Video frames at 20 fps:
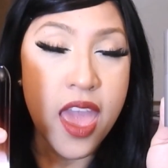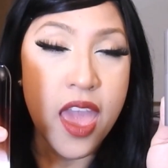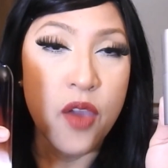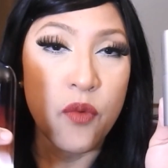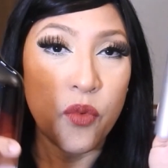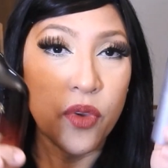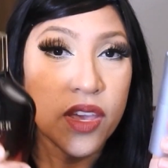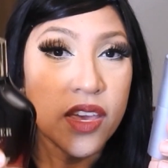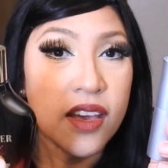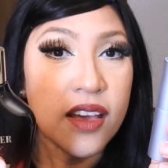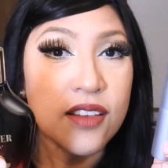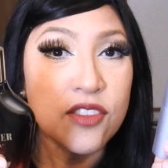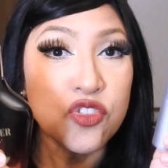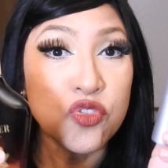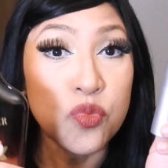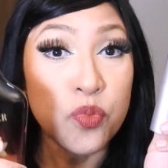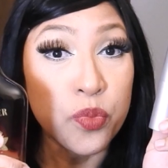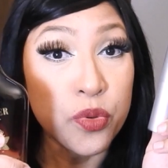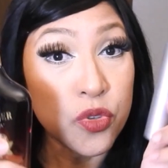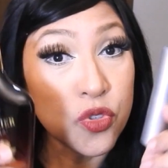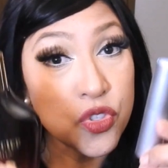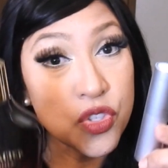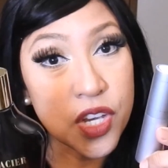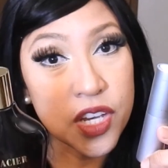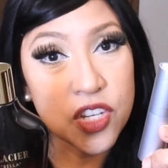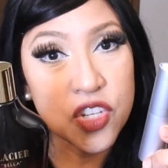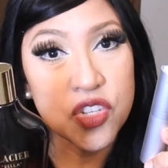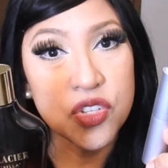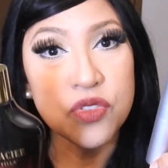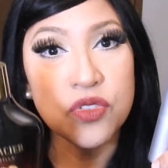And when it comes to
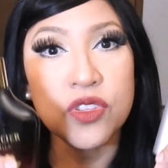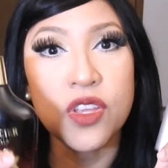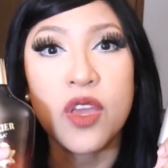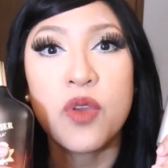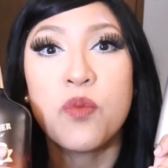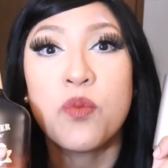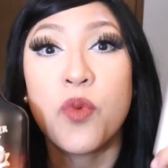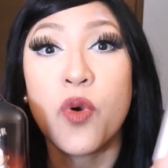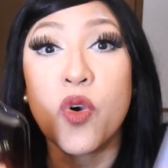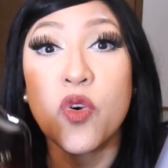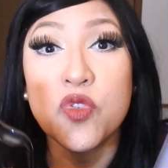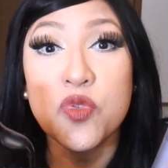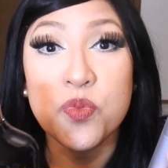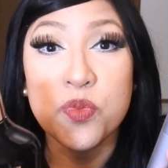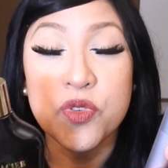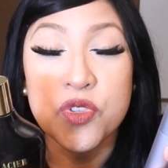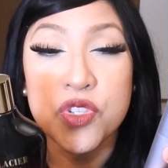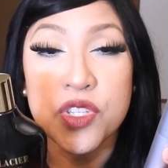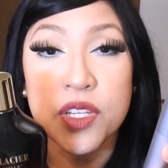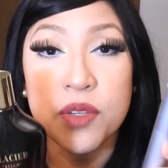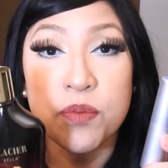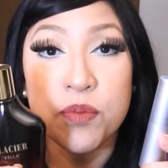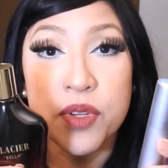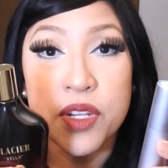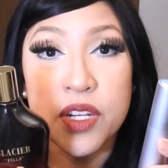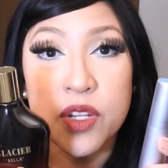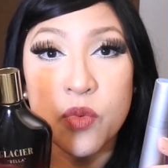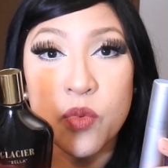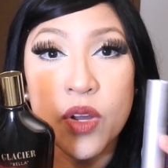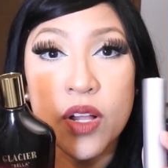projection, they both project
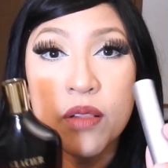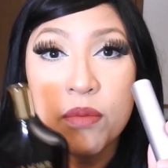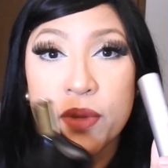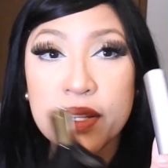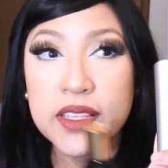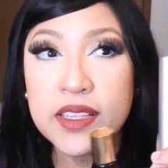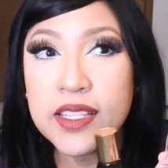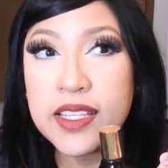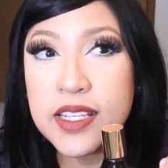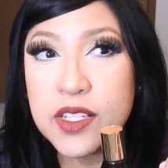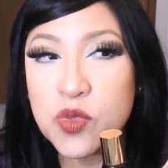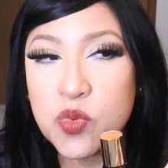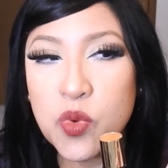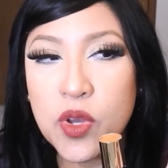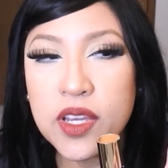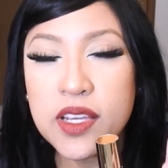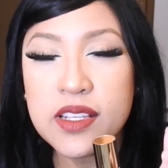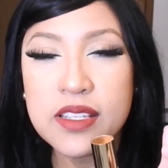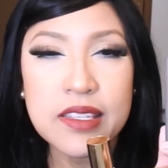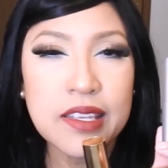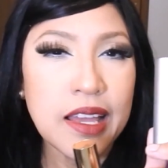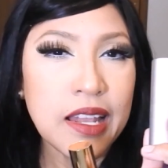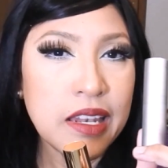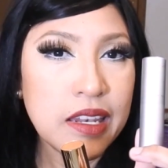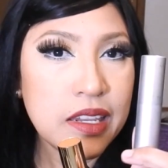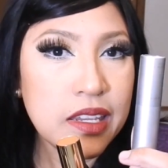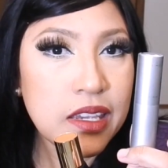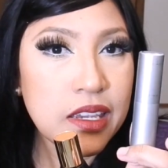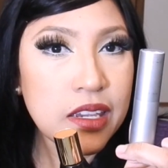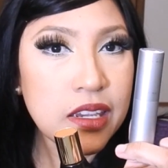pretty well. But this one is a
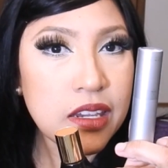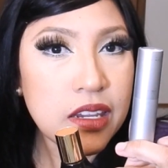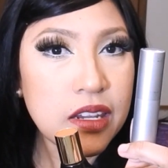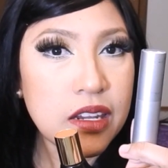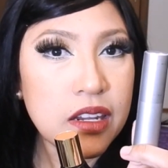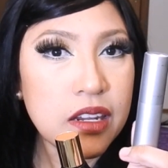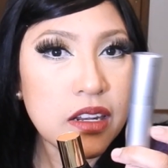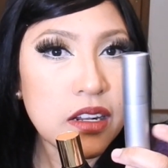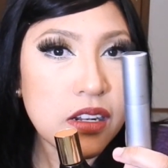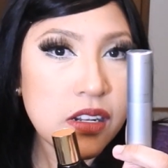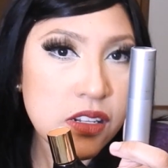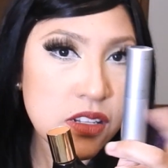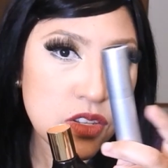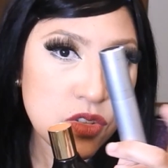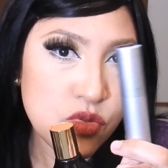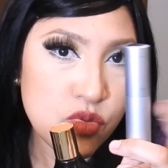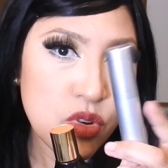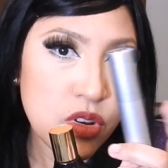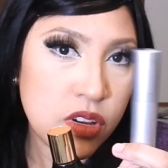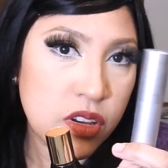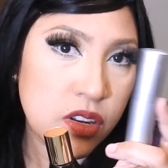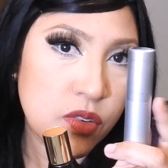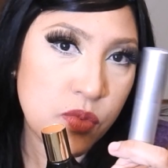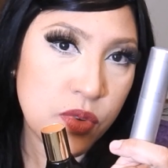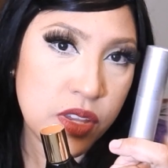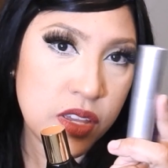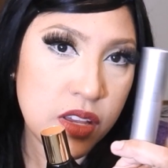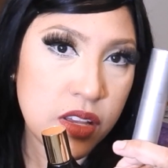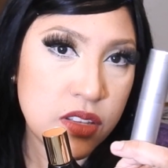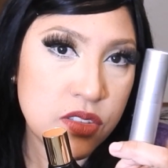little stronger
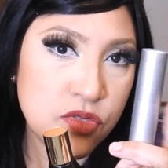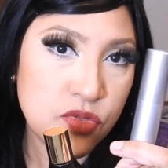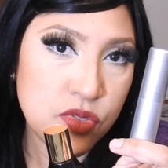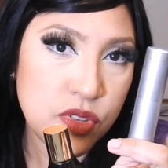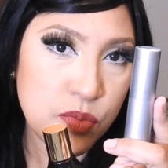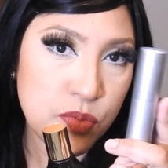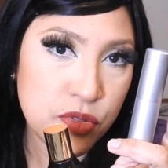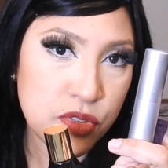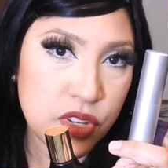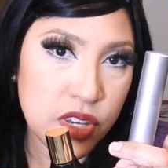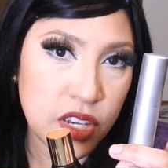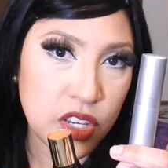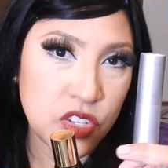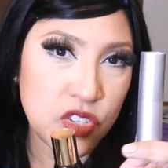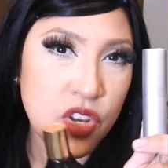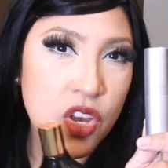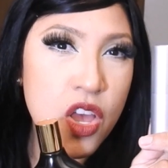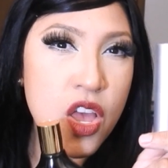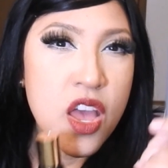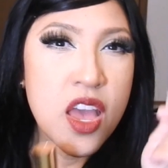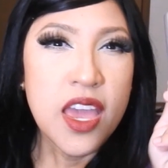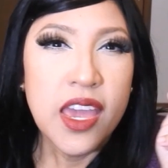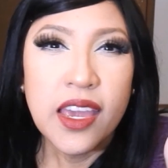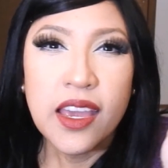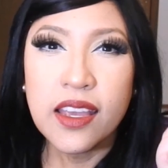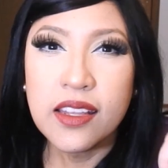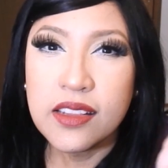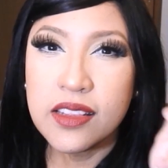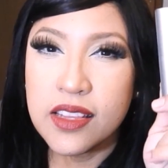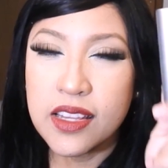when it comes to the
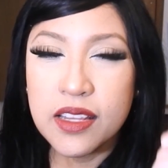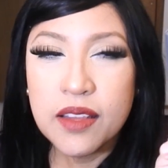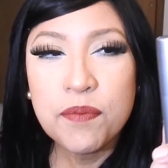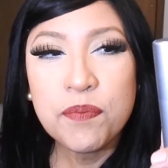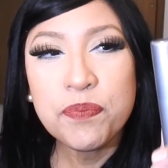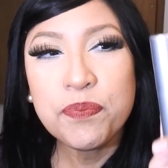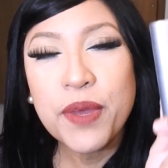projection.